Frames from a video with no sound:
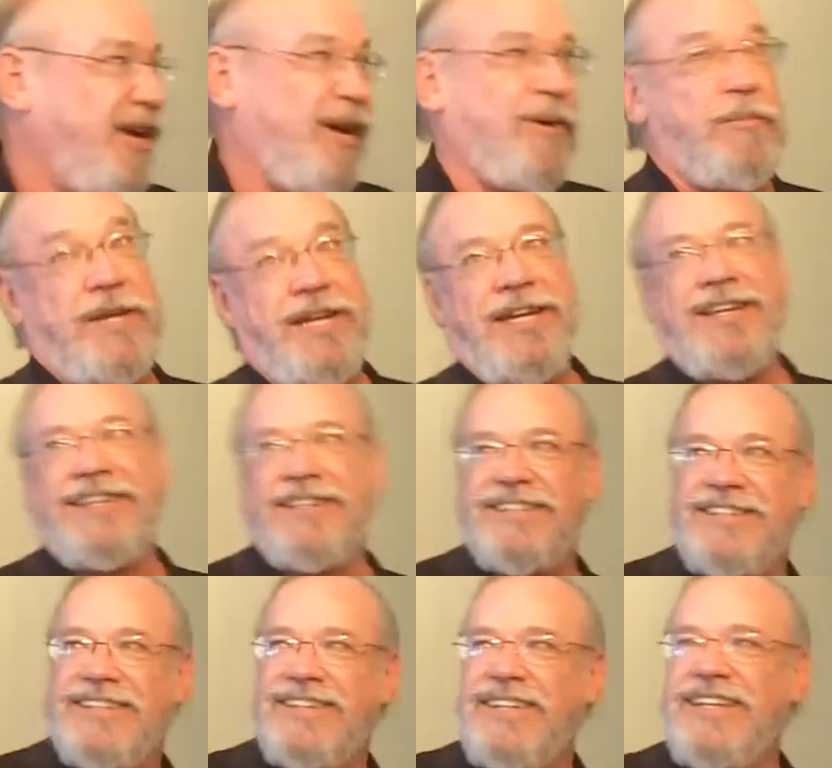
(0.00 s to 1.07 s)
tell me."
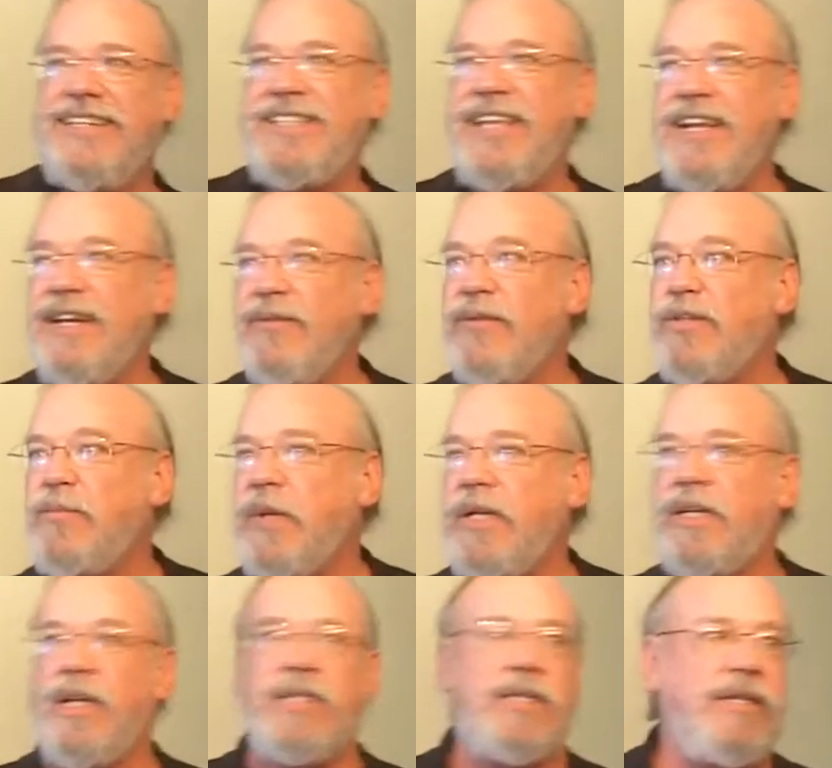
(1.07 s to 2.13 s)
He said, "It was
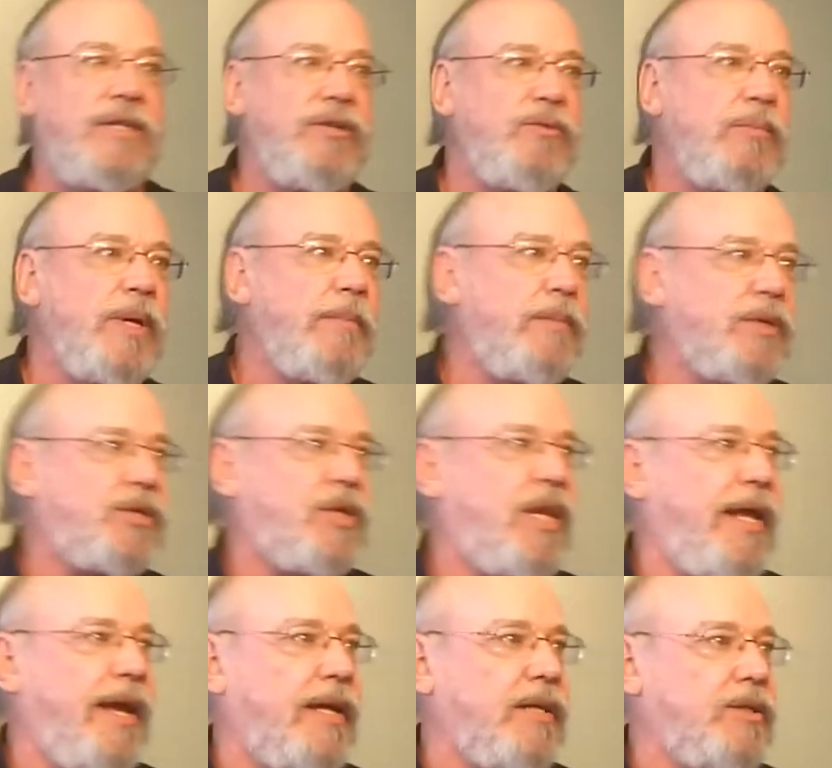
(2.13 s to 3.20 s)
because of the new members
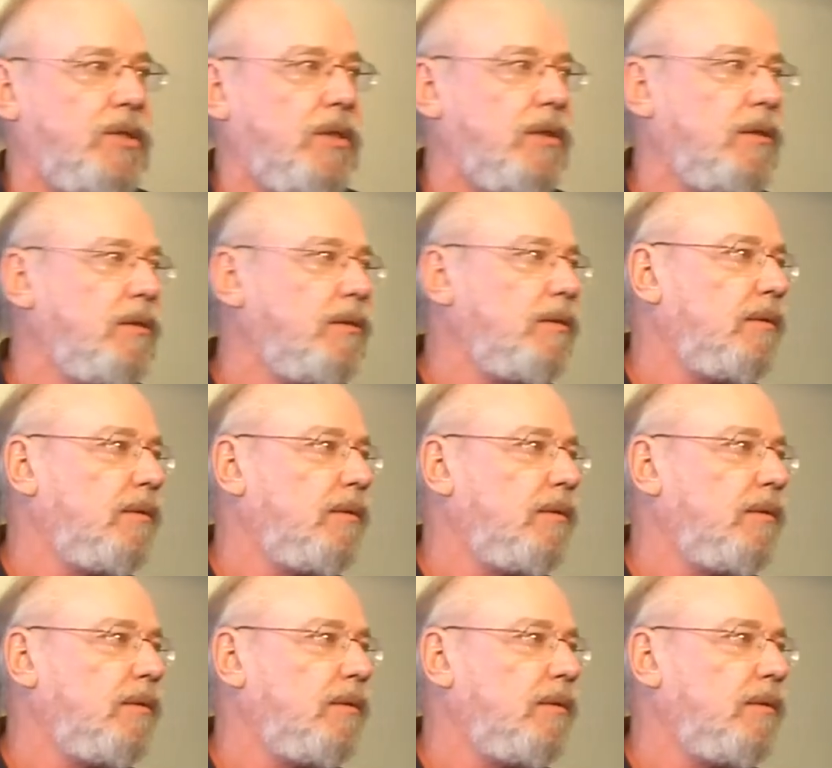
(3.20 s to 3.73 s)
class."